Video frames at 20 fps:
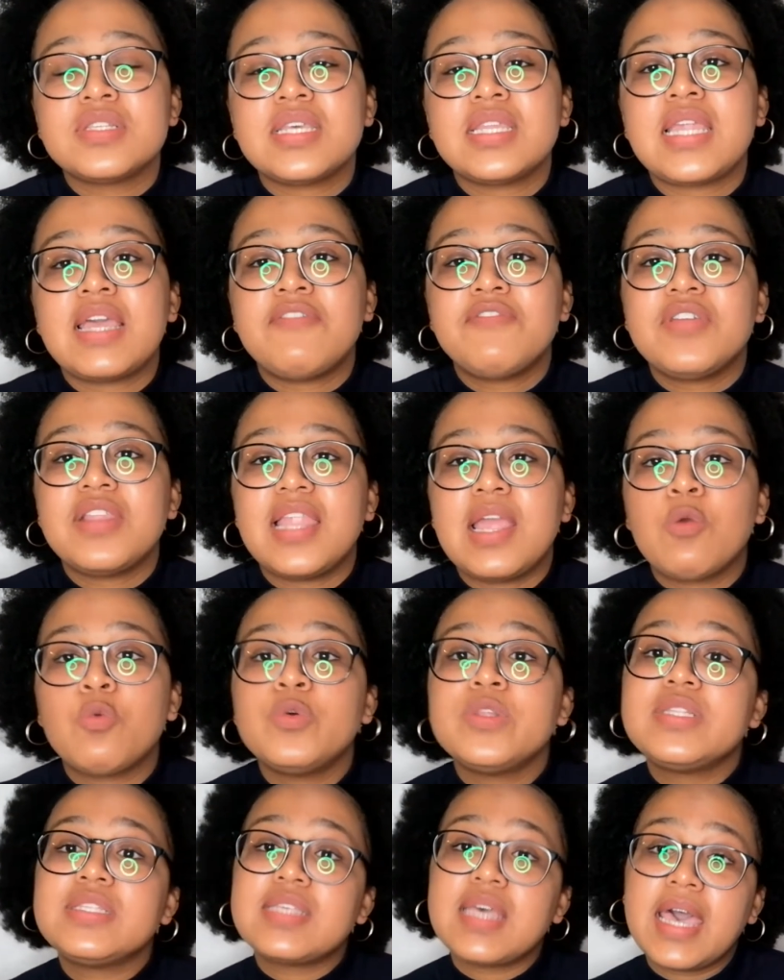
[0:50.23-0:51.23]
And I feel like
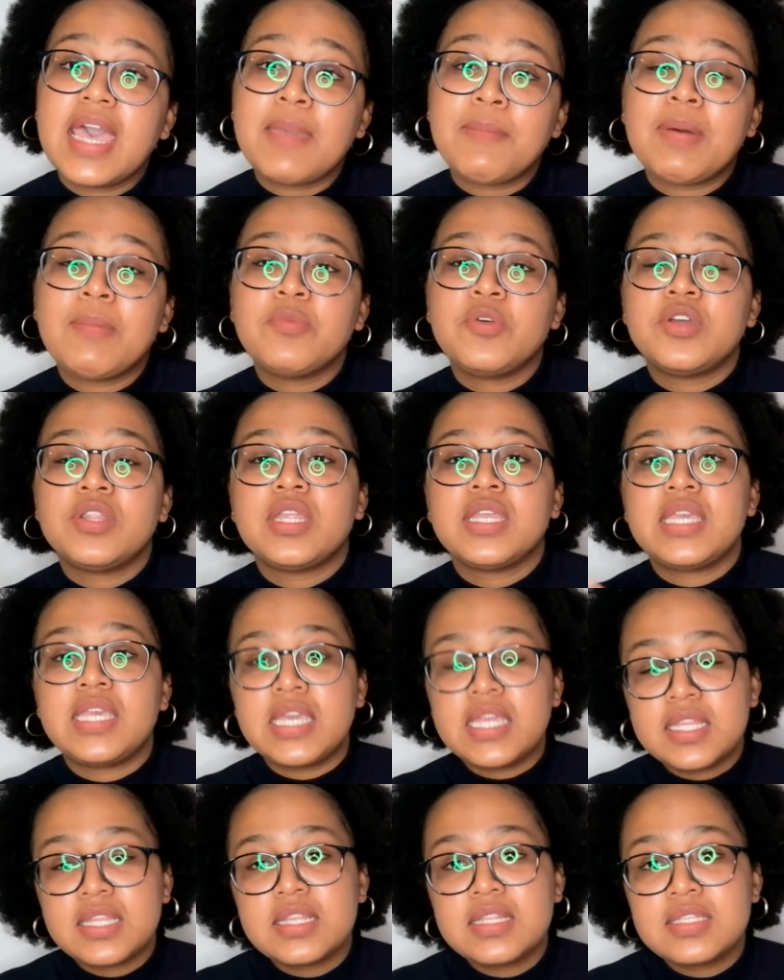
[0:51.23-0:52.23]
with time, I'm gonna
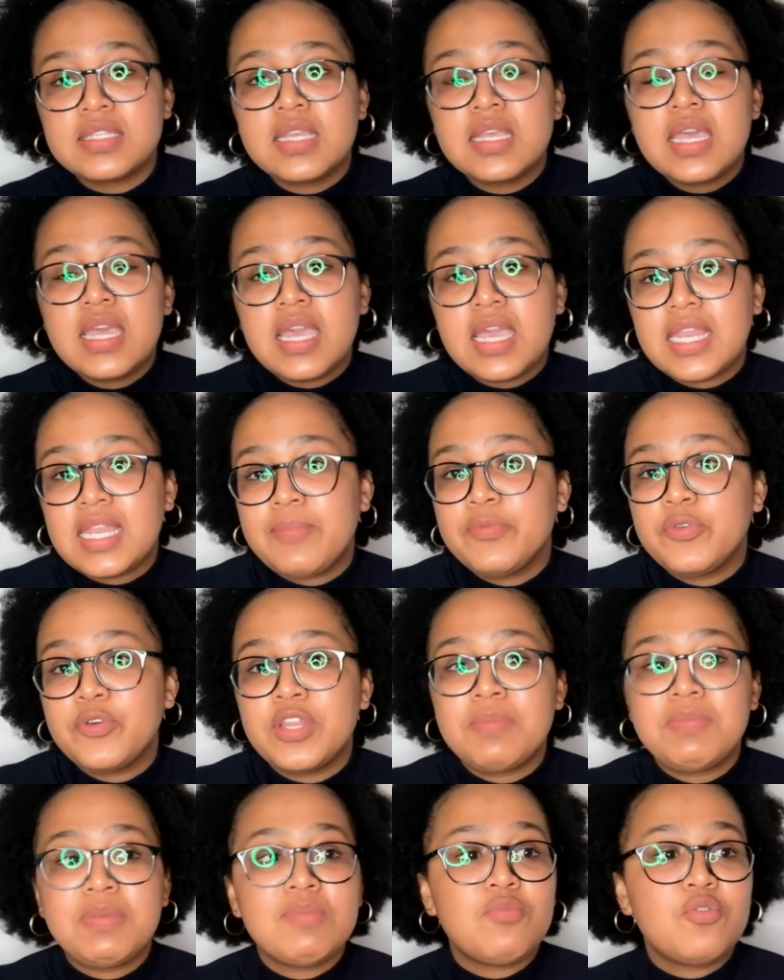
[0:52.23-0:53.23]
get it, and I'm
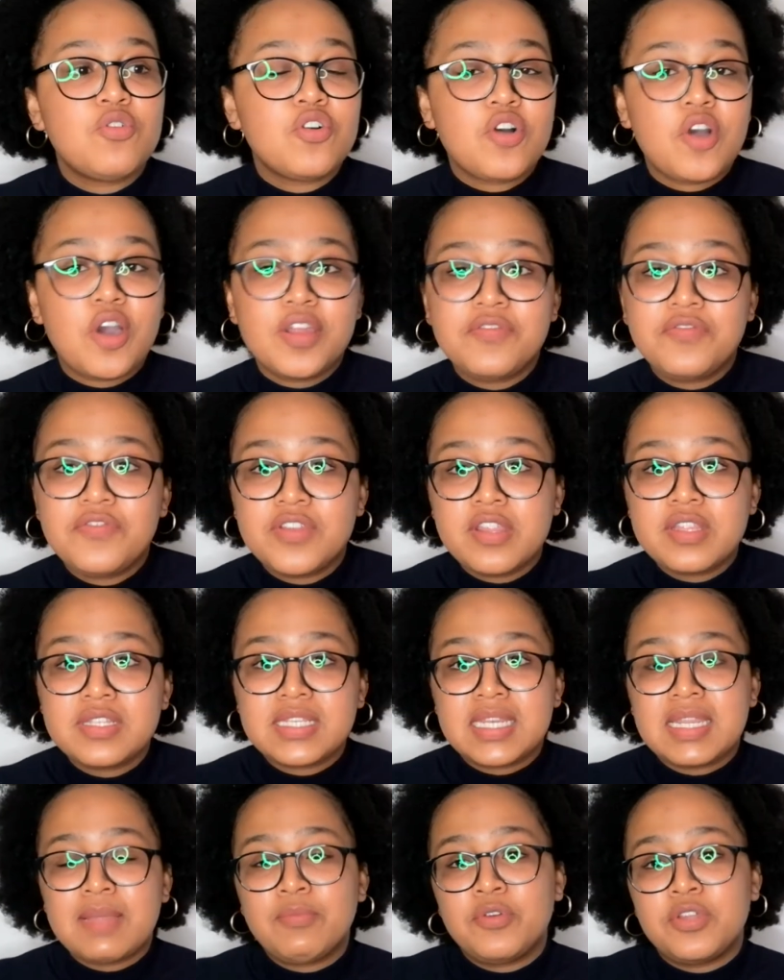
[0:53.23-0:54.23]
gonna be more confident,
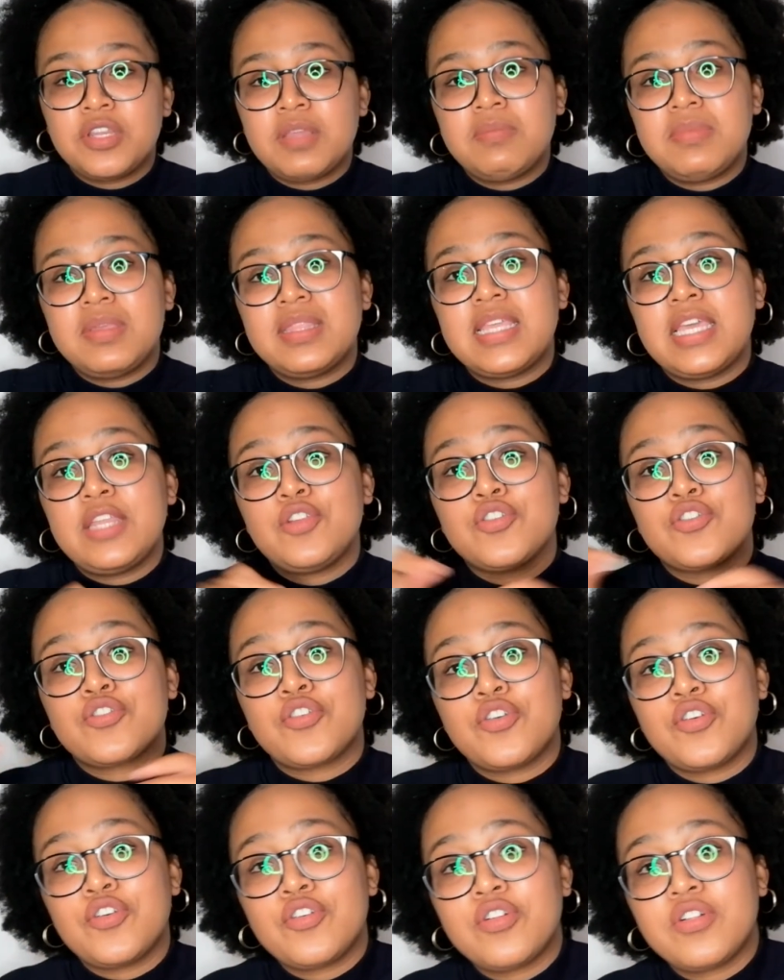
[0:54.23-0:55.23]
and I'm gonna be that
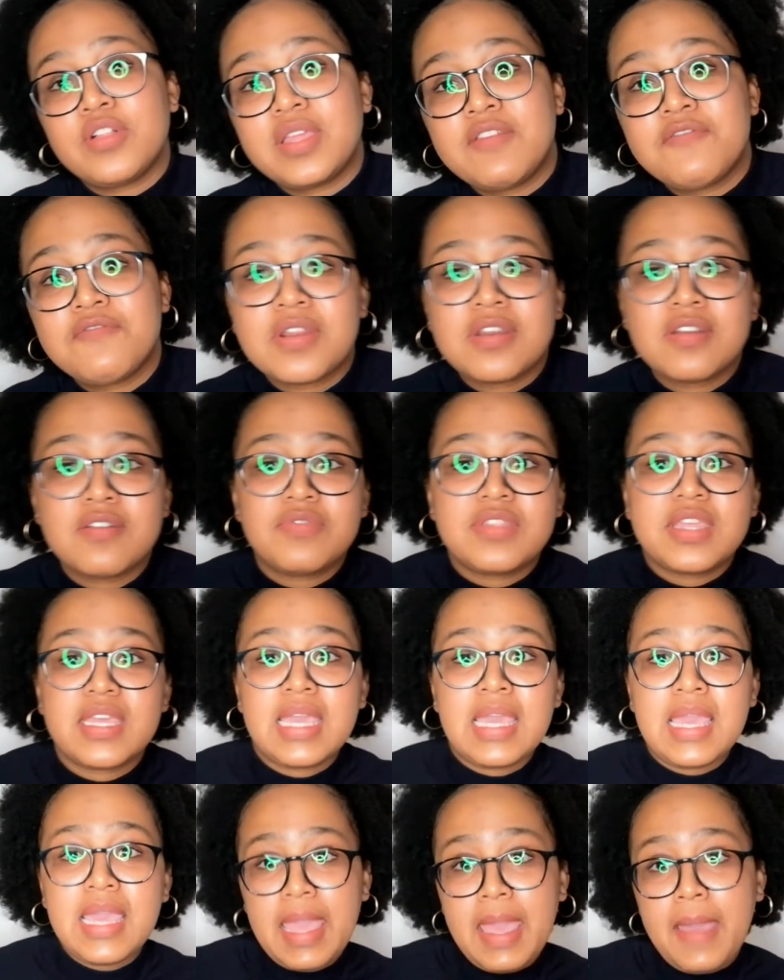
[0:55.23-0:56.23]
girl in front of the
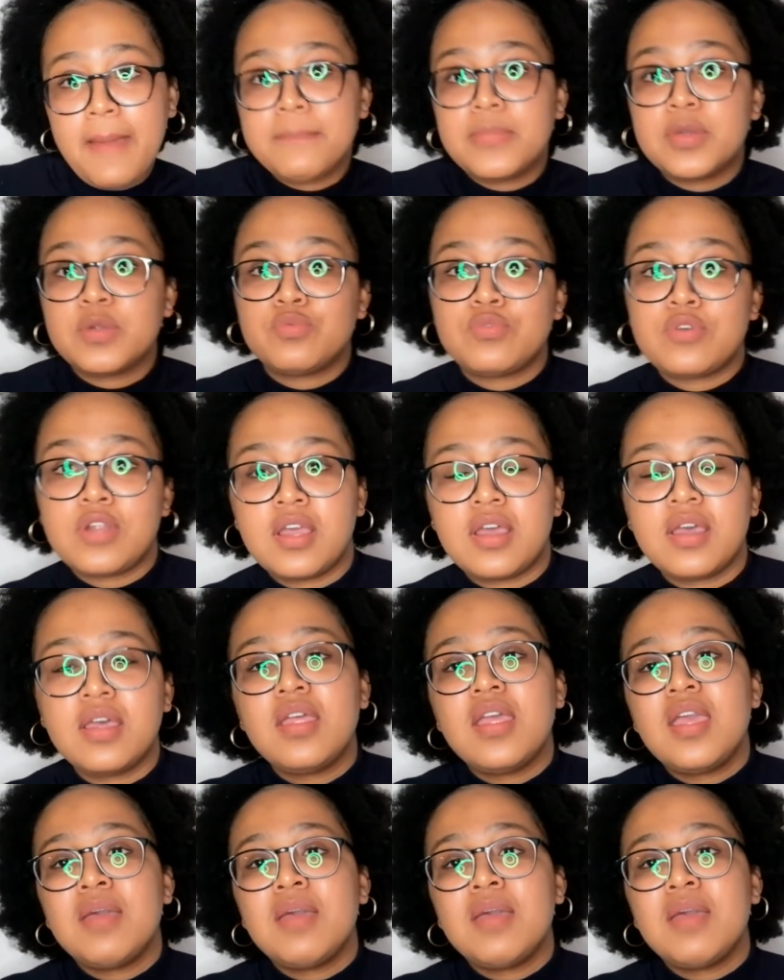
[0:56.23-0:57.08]
camera.